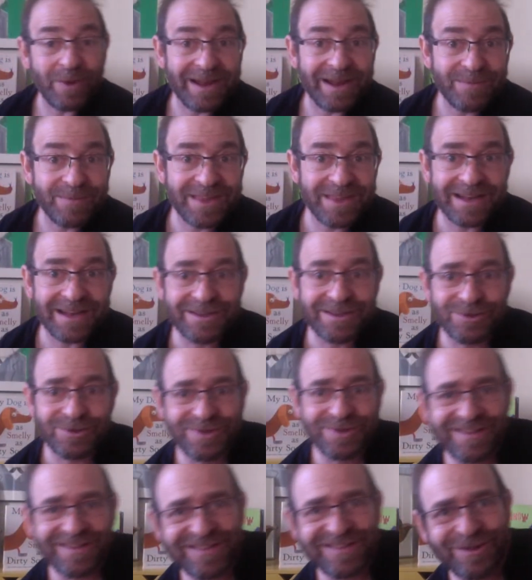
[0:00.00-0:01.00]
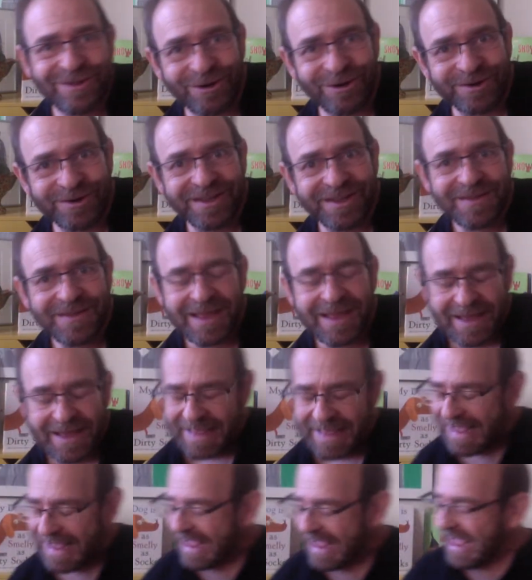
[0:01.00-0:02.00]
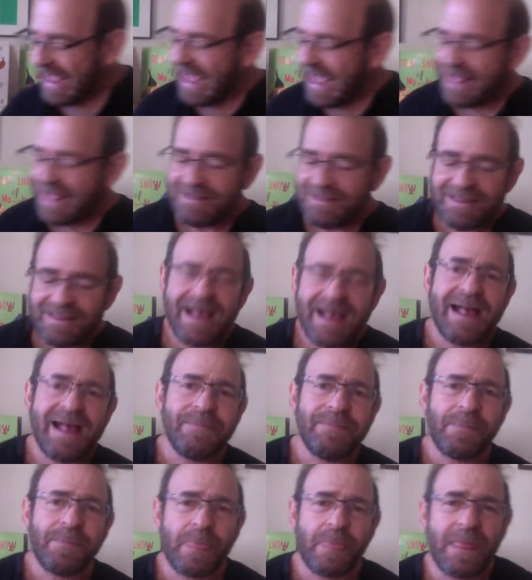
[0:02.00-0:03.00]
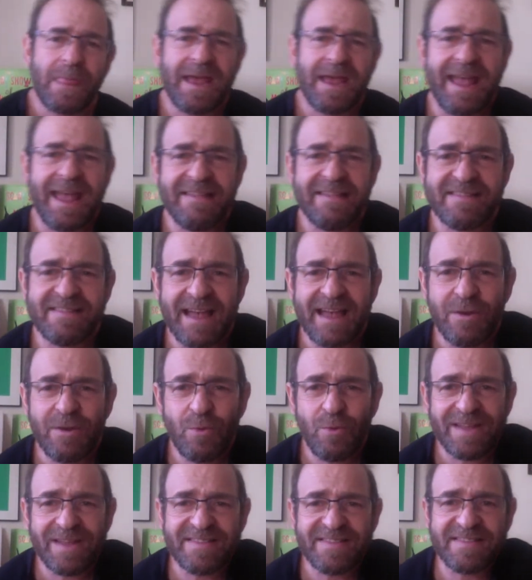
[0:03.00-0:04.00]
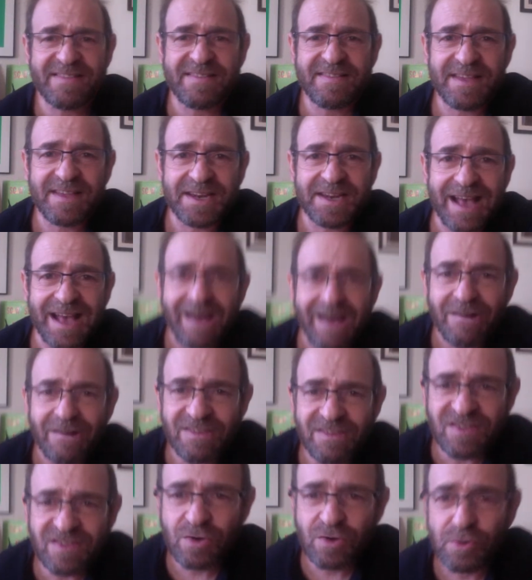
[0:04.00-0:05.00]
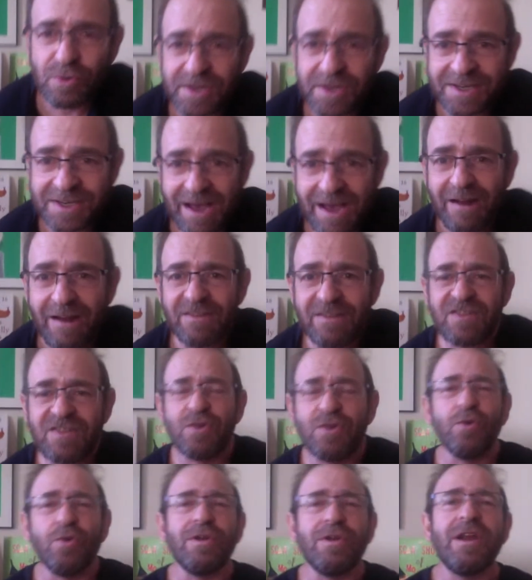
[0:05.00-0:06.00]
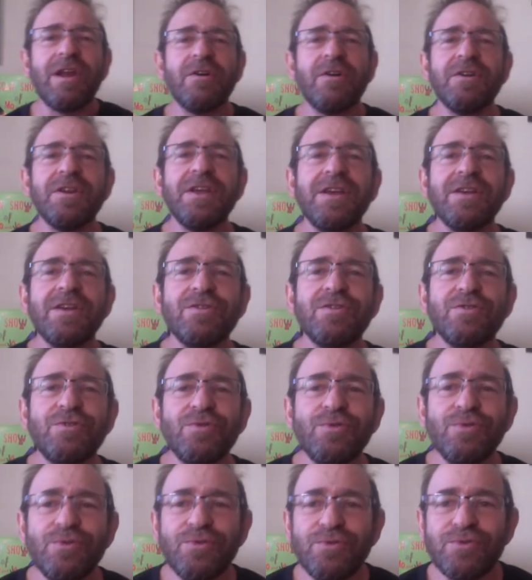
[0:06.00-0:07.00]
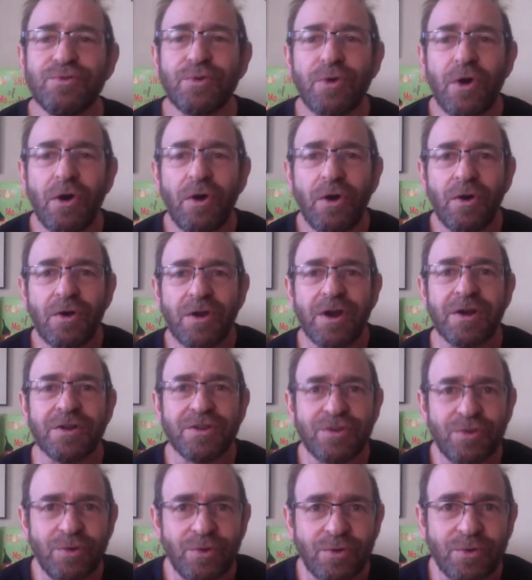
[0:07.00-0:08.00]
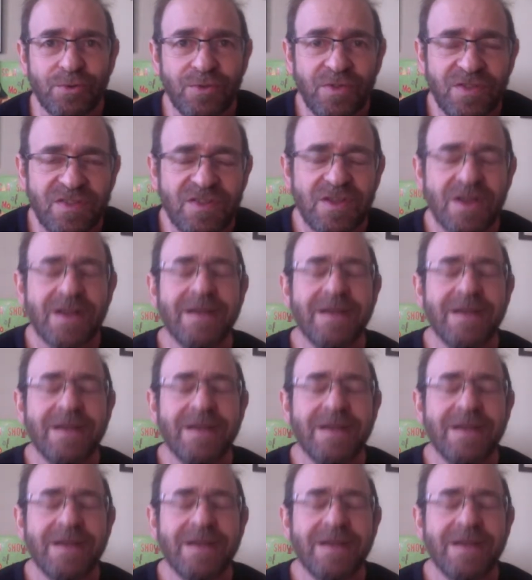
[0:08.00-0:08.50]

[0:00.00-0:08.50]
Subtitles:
I'm telling you this story. And as I was in art school learning to draw cartoons,